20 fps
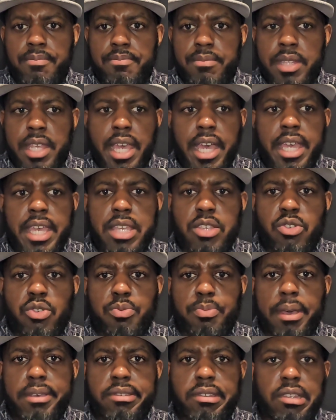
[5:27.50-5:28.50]
he
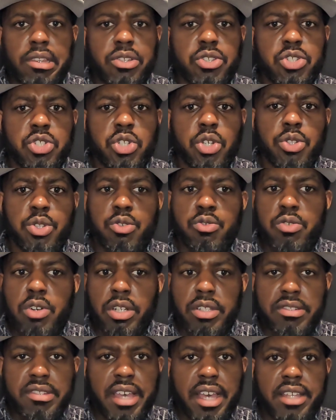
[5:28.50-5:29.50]
just basically shot the
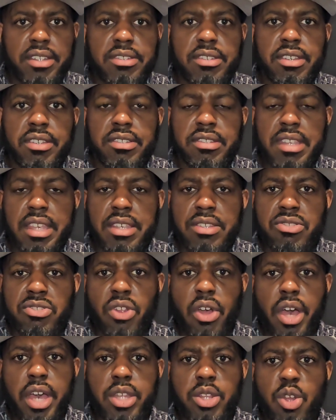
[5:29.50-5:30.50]
wrong tactics. He
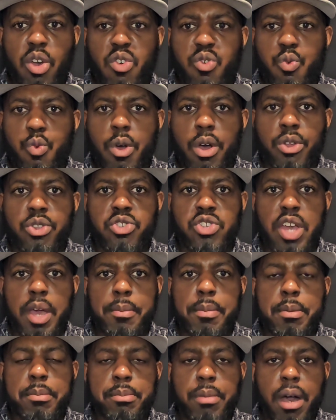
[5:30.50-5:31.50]
started off well,
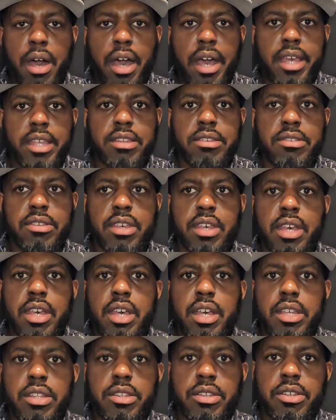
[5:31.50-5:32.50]
jabbing behind
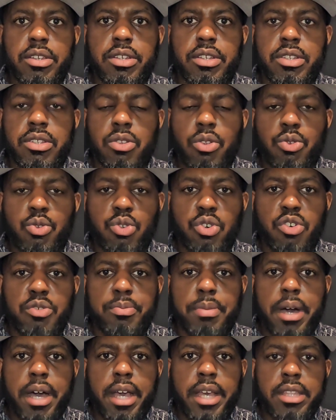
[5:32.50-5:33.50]
the, you know, sort of
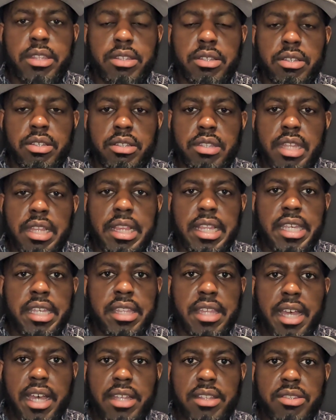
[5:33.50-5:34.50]
behind the
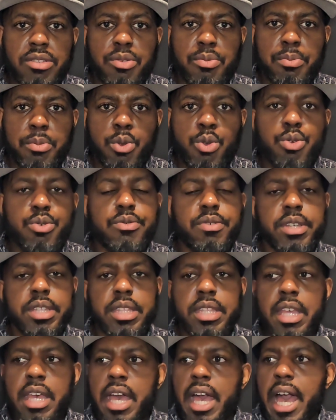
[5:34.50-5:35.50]
lead hand
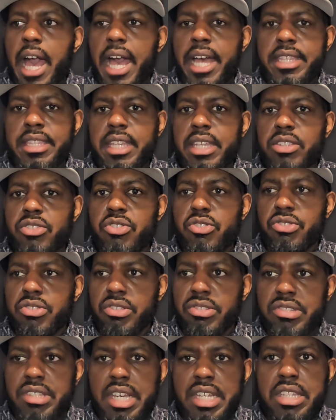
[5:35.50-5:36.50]
moving, and then just
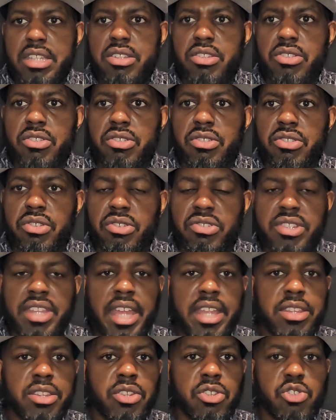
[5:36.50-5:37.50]
decided to
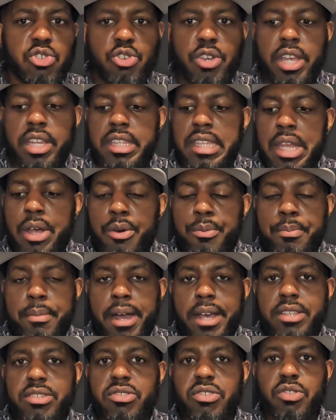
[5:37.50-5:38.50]
stand and trade. Now
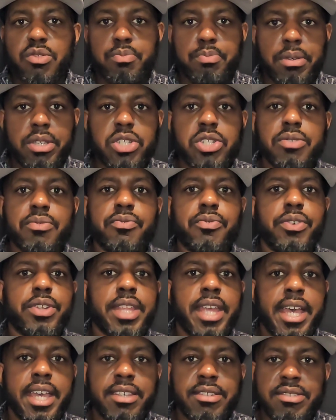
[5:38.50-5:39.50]
my suspicion for
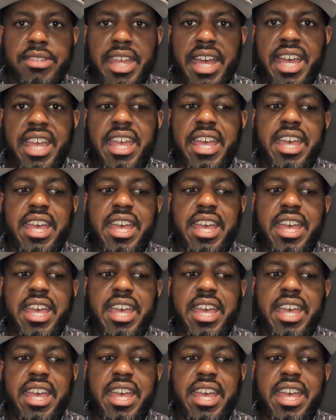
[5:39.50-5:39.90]
that is that